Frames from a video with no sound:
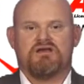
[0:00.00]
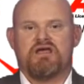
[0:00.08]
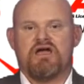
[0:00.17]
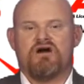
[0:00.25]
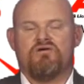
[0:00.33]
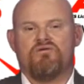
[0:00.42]

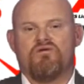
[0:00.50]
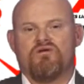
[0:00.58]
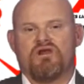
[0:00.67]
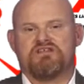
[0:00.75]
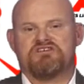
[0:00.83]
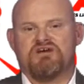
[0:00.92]
Now,
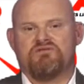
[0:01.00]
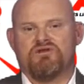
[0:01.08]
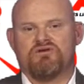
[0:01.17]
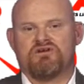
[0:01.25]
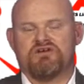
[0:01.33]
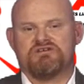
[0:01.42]
let's have a
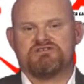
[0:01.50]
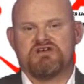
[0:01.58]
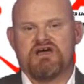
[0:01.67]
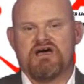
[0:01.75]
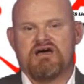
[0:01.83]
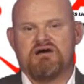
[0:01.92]
look at
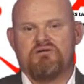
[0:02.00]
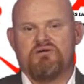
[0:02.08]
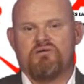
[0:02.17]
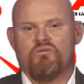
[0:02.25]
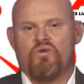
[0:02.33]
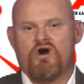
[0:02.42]

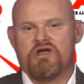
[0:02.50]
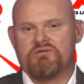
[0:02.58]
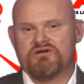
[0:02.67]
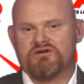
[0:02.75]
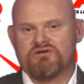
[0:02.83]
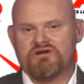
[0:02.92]
why you
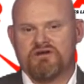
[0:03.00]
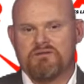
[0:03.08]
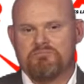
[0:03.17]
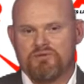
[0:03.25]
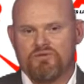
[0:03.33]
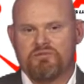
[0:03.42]
would look at the
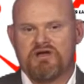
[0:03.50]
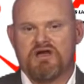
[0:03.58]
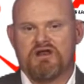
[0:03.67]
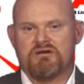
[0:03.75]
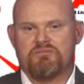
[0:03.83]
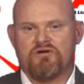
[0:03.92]
bull
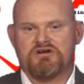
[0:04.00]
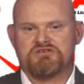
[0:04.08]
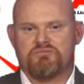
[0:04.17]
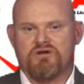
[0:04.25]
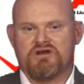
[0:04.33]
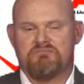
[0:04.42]
calendar price
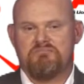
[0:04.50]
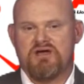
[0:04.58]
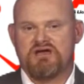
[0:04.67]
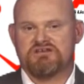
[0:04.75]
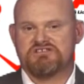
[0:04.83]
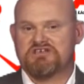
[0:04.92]
spread
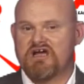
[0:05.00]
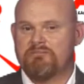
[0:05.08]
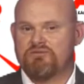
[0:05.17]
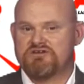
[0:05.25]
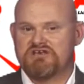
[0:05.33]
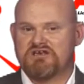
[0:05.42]
compared to, say, a
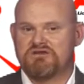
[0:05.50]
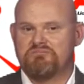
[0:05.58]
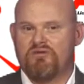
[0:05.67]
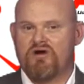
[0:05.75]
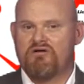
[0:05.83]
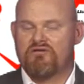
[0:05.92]

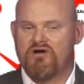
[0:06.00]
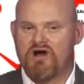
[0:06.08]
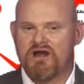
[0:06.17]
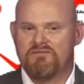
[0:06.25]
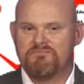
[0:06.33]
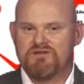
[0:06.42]
protected buy
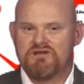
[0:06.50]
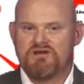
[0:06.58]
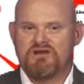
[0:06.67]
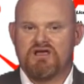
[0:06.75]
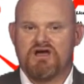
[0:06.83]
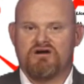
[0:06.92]
right.
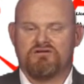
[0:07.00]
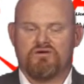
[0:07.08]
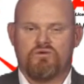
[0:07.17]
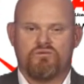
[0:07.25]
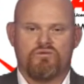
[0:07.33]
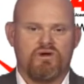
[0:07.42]
Now,
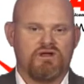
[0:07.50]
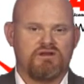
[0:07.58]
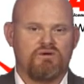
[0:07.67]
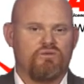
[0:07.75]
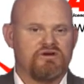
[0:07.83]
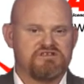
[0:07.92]

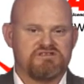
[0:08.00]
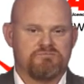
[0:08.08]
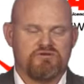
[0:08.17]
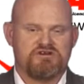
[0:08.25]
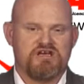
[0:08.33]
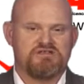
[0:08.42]
quickly, what is the
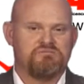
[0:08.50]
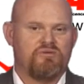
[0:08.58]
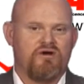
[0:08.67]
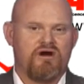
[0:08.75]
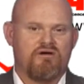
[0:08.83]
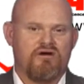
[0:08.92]
protected
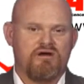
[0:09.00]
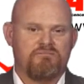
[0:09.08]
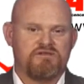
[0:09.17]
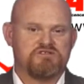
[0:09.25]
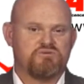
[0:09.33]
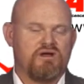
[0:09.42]
buy
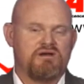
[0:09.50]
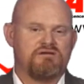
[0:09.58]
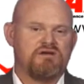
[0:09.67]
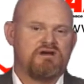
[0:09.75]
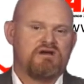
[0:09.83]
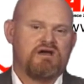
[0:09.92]
right? That's
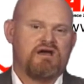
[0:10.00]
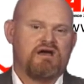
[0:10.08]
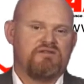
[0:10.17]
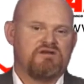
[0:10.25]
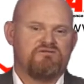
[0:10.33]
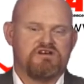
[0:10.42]
when
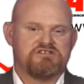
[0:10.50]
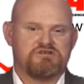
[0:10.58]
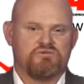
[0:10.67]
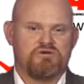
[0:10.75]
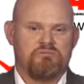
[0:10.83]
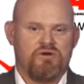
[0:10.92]
the
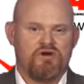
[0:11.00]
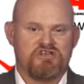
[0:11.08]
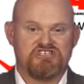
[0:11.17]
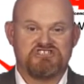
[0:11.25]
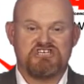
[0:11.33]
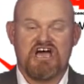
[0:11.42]
investor would
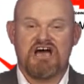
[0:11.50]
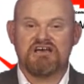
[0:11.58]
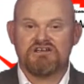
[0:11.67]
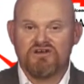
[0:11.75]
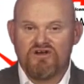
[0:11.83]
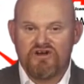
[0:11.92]
purchase the
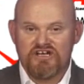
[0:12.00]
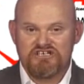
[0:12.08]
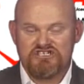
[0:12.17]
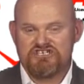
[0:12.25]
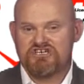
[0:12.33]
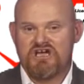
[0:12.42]
underlying
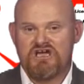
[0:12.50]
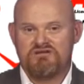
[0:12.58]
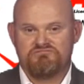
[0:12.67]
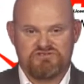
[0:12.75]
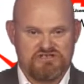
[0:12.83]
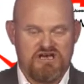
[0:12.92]

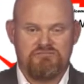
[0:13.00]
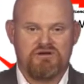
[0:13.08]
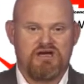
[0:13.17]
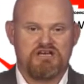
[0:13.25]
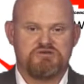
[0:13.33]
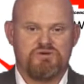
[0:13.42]
share, say
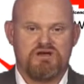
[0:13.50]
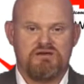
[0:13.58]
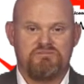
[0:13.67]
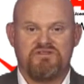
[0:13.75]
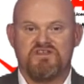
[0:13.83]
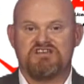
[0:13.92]

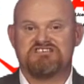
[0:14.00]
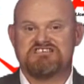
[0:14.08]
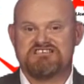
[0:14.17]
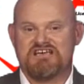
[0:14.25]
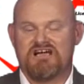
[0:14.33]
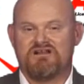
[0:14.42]
BHP, but then
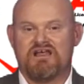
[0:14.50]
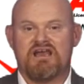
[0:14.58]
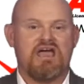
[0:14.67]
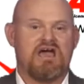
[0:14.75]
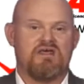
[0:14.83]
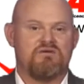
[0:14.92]
sell
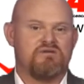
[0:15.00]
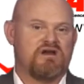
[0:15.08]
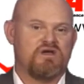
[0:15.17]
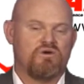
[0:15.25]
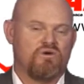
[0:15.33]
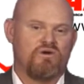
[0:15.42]
an
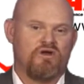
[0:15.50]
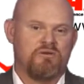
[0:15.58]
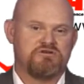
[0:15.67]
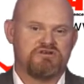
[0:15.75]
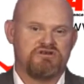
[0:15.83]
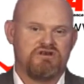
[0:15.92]
out-of-the-money call
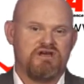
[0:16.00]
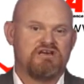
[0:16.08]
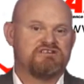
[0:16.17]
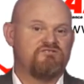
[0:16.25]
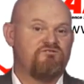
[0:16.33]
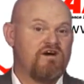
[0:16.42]
option
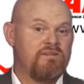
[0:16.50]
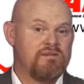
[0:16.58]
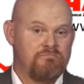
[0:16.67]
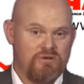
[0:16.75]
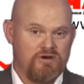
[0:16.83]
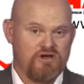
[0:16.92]
to fund
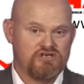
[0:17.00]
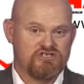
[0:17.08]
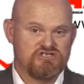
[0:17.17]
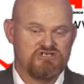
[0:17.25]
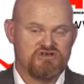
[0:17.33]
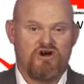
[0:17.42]
the
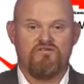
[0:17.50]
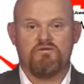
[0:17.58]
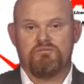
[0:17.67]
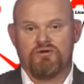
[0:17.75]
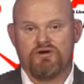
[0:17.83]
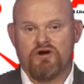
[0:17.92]
purchase of
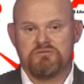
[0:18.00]
a put